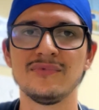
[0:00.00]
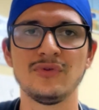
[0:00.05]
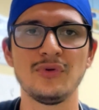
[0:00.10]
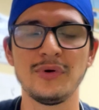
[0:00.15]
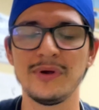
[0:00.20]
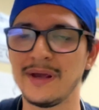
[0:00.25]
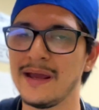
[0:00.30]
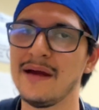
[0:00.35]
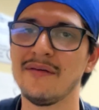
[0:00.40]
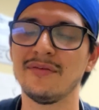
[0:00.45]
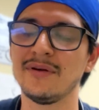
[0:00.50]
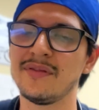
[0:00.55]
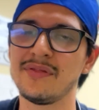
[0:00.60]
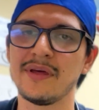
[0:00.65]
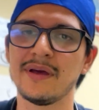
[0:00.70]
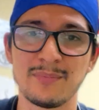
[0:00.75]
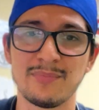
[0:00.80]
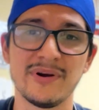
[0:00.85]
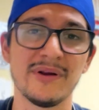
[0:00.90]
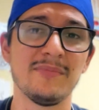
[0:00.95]
doing
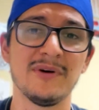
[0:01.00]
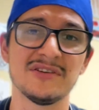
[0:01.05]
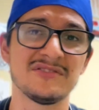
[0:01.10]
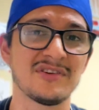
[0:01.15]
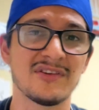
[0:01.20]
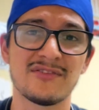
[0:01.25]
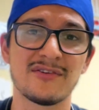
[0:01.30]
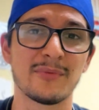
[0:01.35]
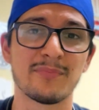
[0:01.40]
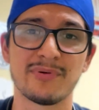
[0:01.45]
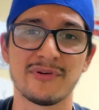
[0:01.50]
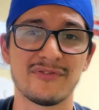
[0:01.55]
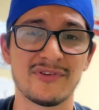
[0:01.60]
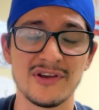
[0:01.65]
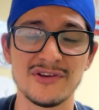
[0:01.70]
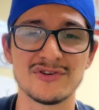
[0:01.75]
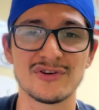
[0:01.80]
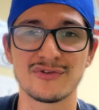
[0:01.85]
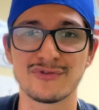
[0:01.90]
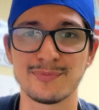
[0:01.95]
everything pretty much as their
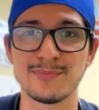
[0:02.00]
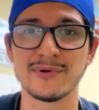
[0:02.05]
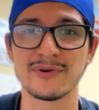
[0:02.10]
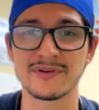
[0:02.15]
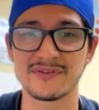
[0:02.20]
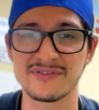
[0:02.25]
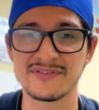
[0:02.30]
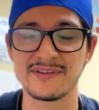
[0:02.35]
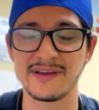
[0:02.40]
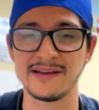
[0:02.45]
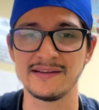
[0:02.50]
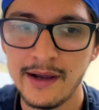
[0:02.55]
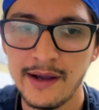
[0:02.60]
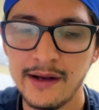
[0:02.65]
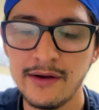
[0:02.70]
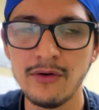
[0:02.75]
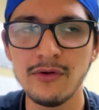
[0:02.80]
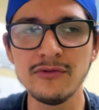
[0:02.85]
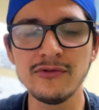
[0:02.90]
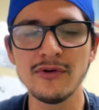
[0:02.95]
procedures book state. And
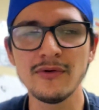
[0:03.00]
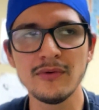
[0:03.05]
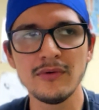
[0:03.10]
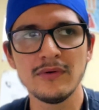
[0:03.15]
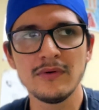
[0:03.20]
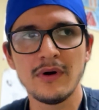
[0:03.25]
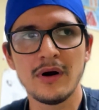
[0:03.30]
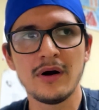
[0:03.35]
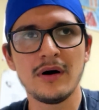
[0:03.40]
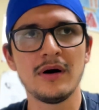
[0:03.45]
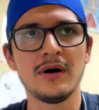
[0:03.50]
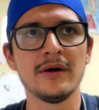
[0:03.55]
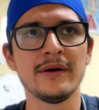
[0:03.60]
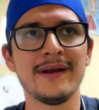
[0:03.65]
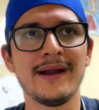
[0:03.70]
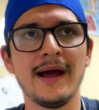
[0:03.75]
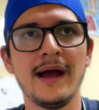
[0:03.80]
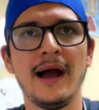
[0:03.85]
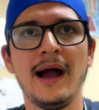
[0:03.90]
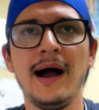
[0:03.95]
also
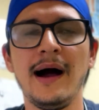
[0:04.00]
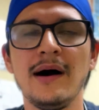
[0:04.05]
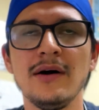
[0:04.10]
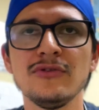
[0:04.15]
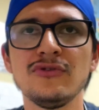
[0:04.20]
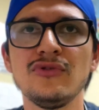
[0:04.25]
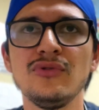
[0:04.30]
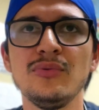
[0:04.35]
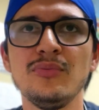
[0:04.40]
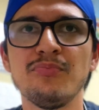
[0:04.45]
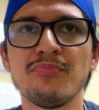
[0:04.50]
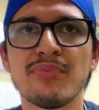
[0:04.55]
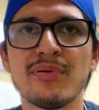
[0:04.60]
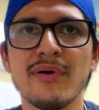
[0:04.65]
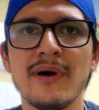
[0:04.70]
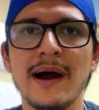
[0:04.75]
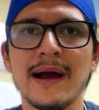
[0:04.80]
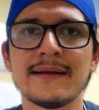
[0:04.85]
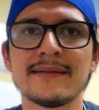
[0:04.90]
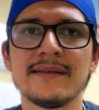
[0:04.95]
on how to
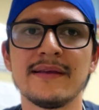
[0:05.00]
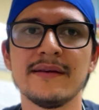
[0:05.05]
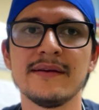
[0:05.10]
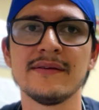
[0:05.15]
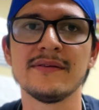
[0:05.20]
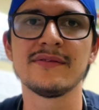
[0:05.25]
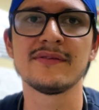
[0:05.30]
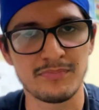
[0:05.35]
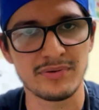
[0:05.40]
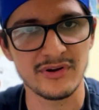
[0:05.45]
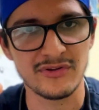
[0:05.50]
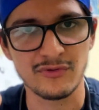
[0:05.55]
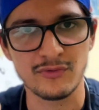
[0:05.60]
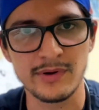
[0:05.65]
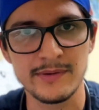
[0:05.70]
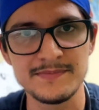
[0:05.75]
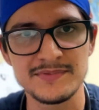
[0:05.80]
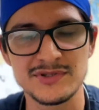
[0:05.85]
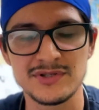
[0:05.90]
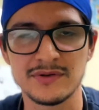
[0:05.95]
practice
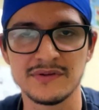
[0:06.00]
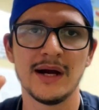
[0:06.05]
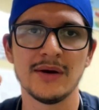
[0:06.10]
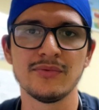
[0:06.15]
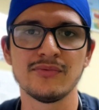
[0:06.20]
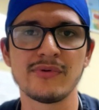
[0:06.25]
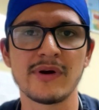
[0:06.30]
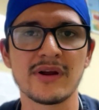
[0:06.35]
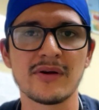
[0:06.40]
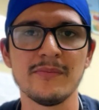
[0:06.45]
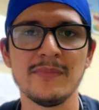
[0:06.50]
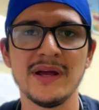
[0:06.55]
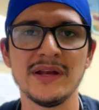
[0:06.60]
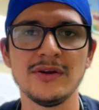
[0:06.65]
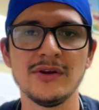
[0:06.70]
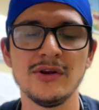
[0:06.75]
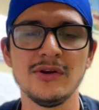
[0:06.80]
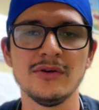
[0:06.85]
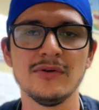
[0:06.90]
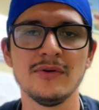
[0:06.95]
prescription, I would recommend
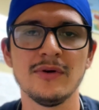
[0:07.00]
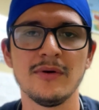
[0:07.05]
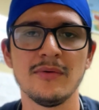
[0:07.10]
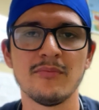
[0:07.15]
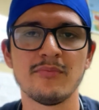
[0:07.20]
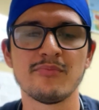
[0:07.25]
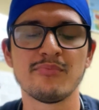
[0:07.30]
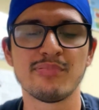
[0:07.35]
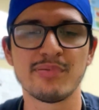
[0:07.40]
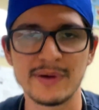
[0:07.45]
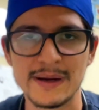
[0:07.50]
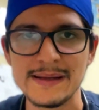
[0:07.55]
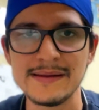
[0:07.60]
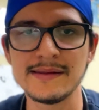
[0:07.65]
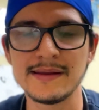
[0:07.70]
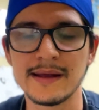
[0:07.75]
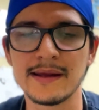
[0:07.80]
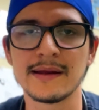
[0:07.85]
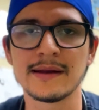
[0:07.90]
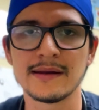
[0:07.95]
you
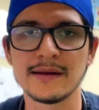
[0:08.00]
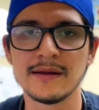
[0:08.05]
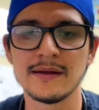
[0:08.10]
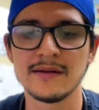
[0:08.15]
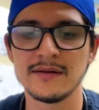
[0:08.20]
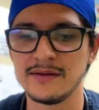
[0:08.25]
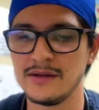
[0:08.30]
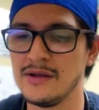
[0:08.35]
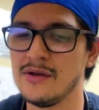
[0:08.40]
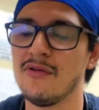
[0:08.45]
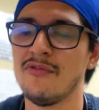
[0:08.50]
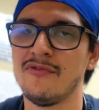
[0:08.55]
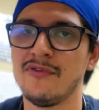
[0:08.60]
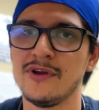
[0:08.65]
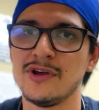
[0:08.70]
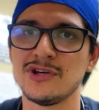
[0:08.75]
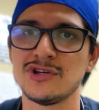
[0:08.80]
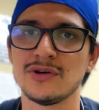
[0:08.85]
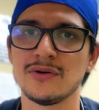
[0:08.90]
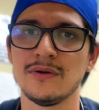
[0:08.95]
printing the
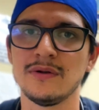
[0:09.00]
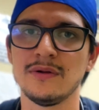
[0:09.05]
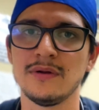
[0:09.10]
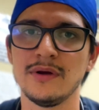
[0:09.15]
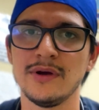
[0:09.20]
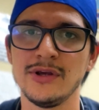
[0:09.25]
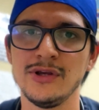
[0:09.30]
official